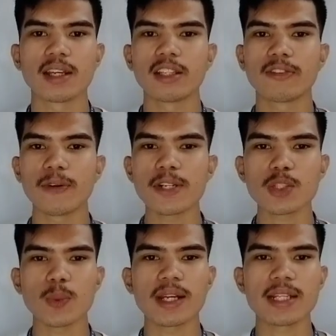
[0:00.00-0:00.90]
The
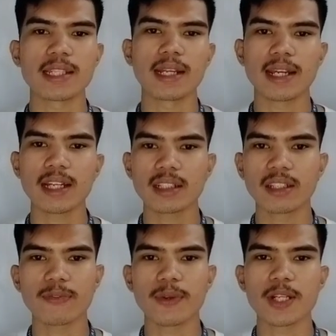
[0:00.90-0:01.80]
first one is the legal
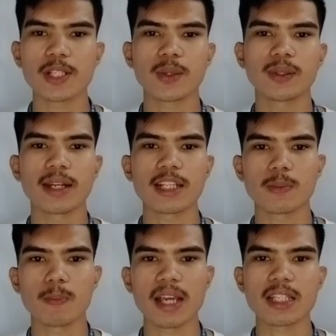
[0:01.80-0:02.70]
definition that
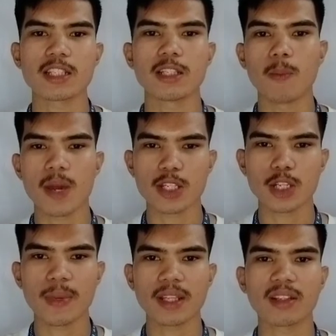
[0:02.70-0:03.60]
is based on the
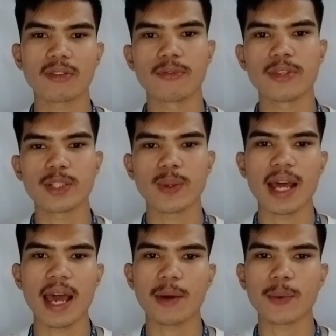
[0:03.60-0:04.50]
measurement of
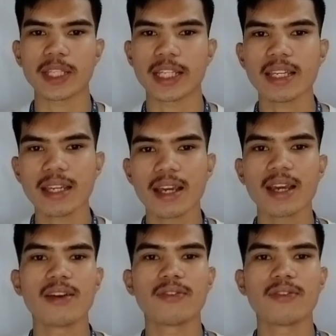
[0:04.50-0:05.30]
visual acuity,